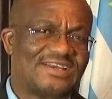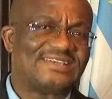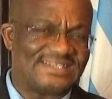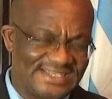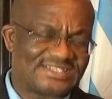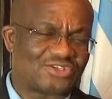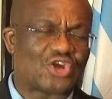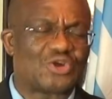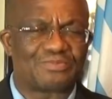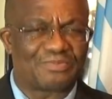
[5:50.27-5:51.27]
needs
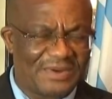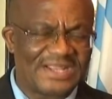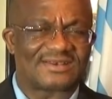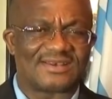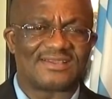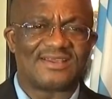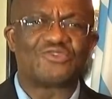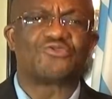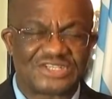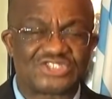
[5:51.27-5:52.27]
completely
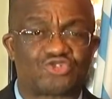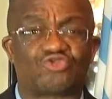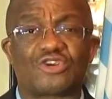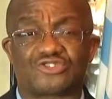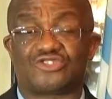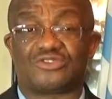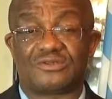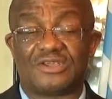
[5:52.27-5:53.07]
restructure,